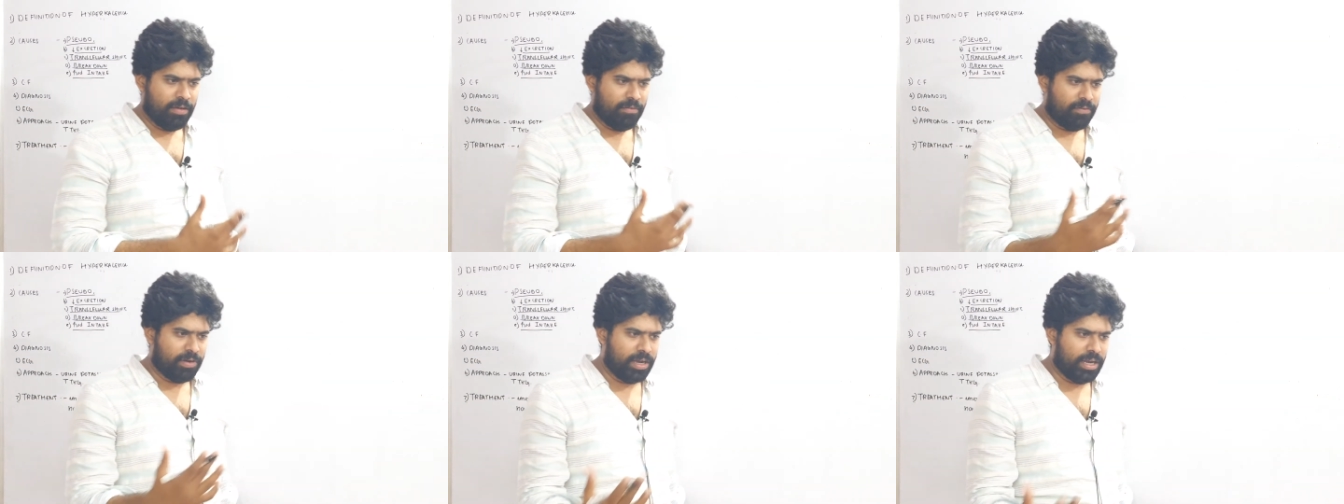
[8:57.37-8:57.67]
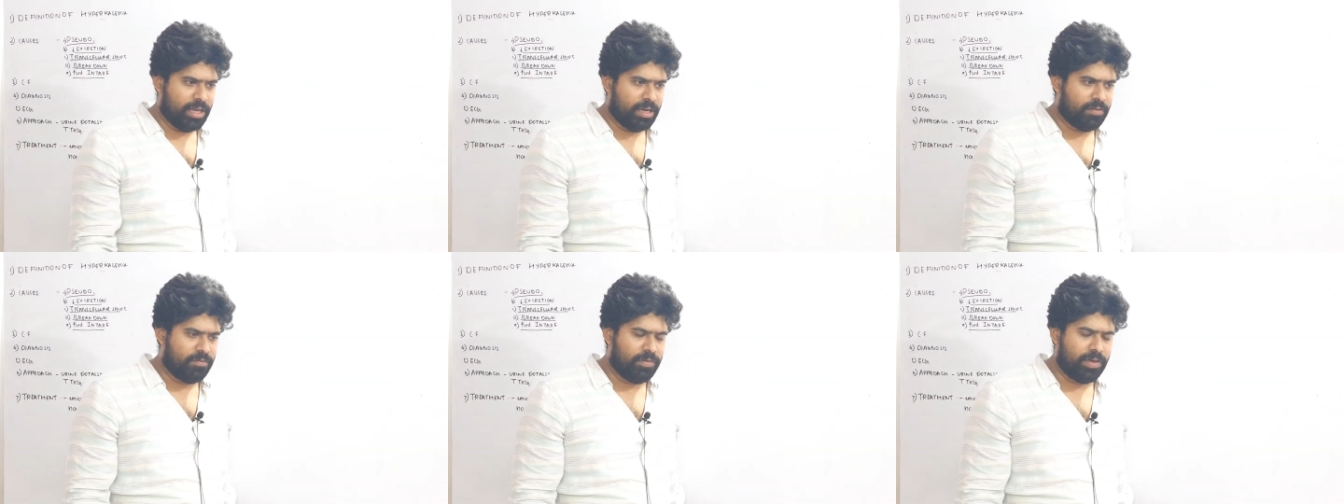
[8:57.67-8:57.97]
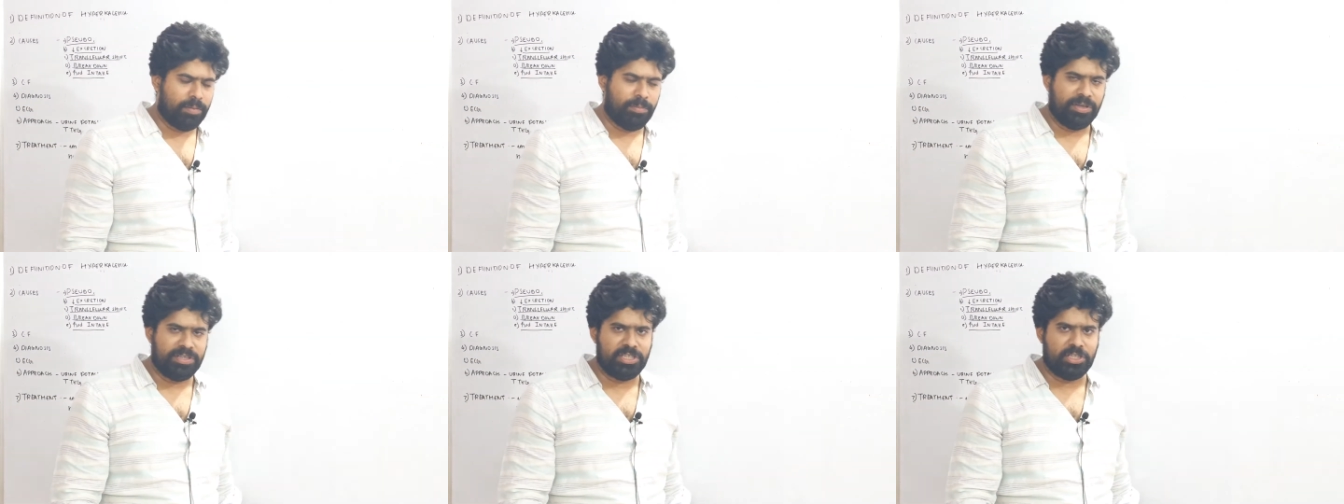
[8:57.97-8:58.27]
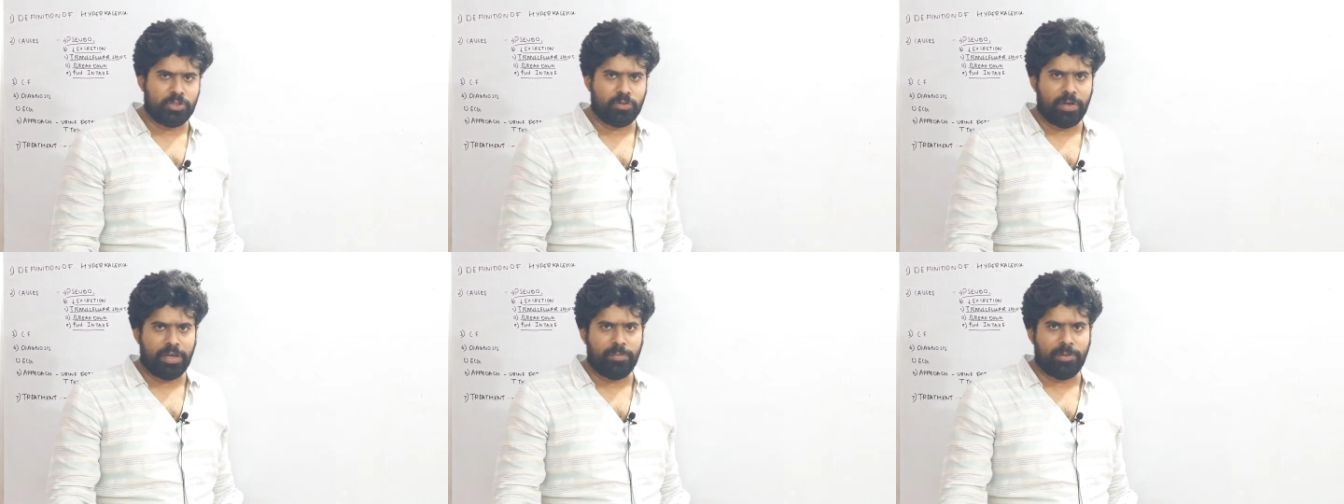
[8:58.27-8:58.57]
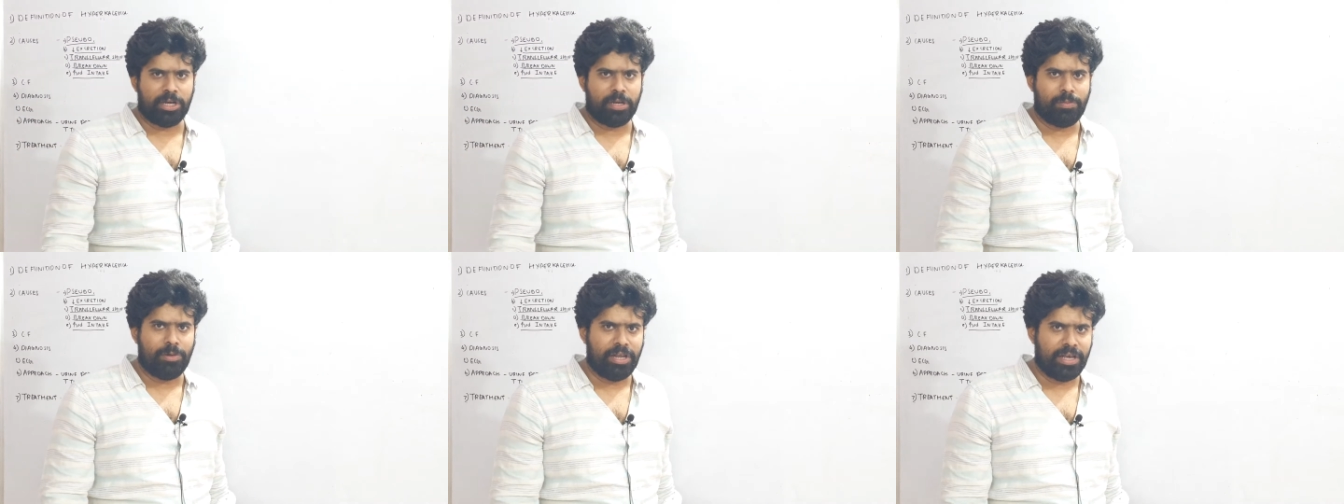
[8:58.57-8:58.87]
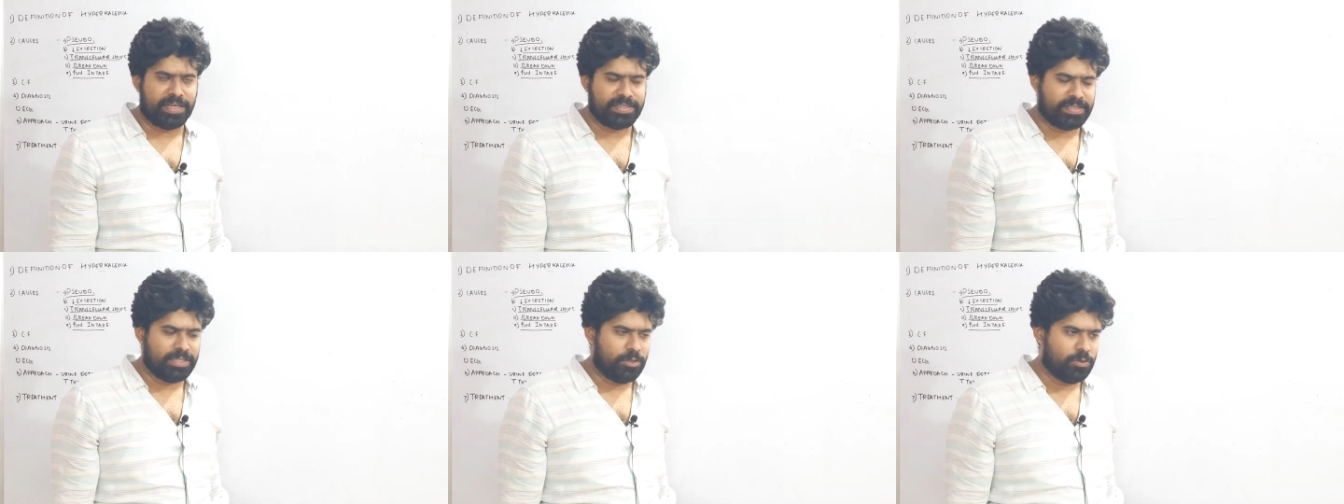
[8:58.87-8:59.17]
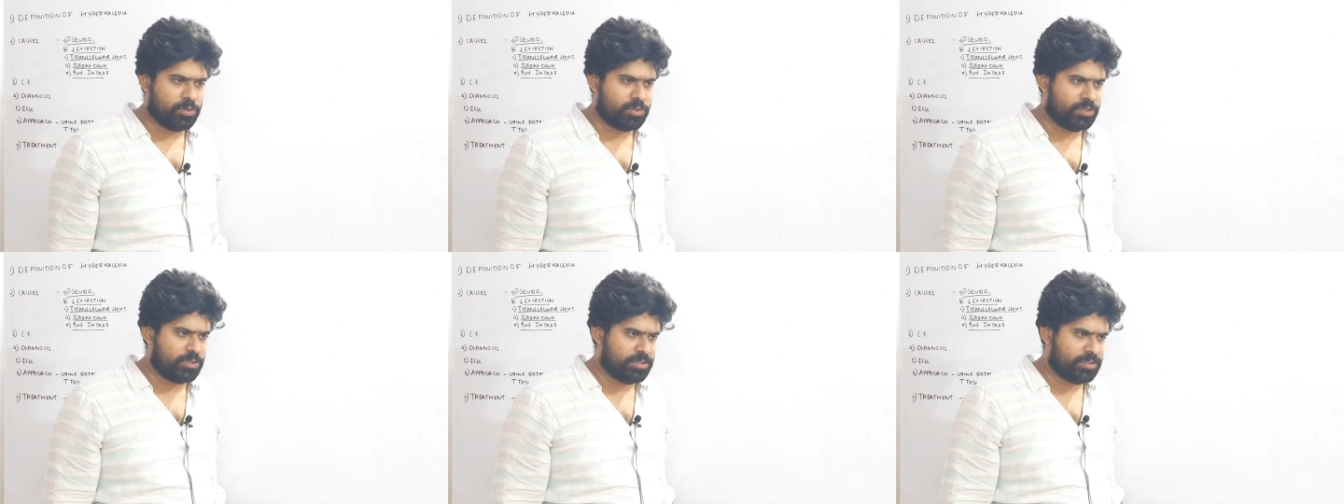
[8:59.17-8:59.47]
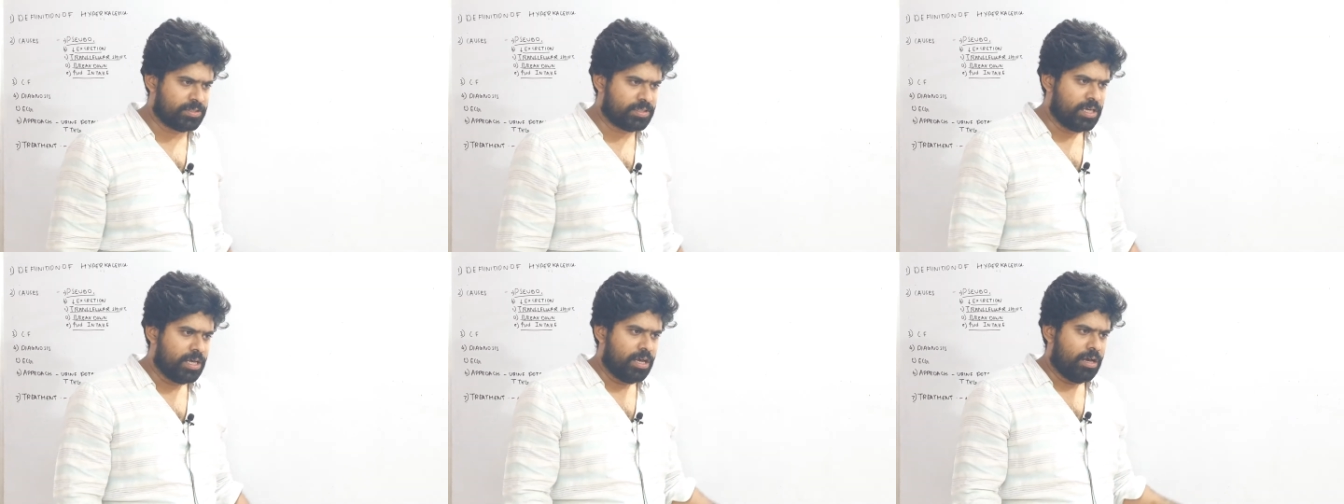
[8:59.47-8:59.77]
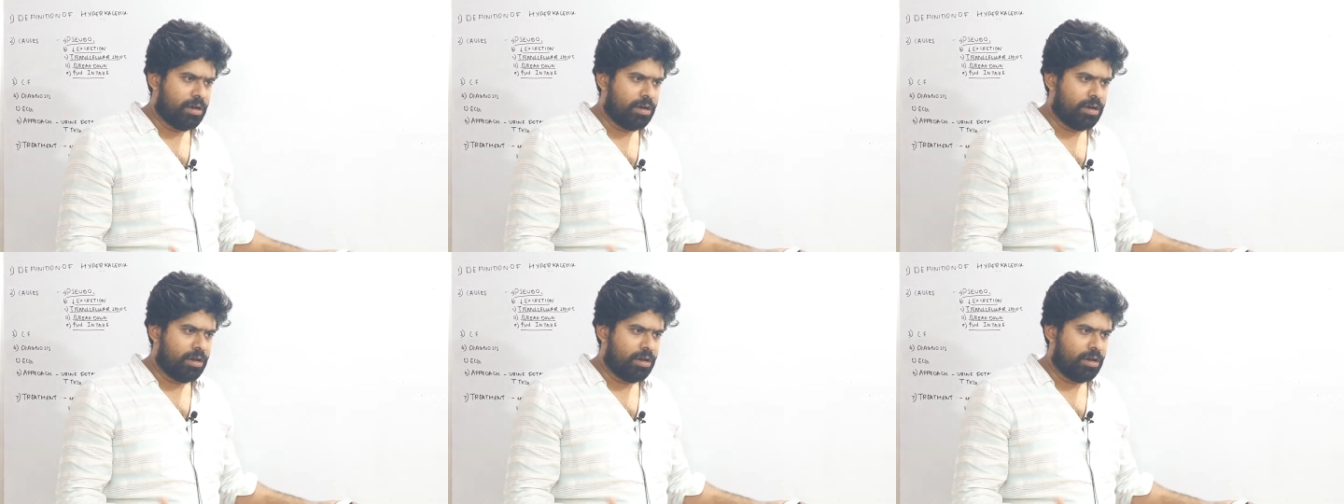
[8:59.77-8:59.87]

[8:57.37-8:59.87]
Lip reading: finding of ABG showing metabolic acidosis,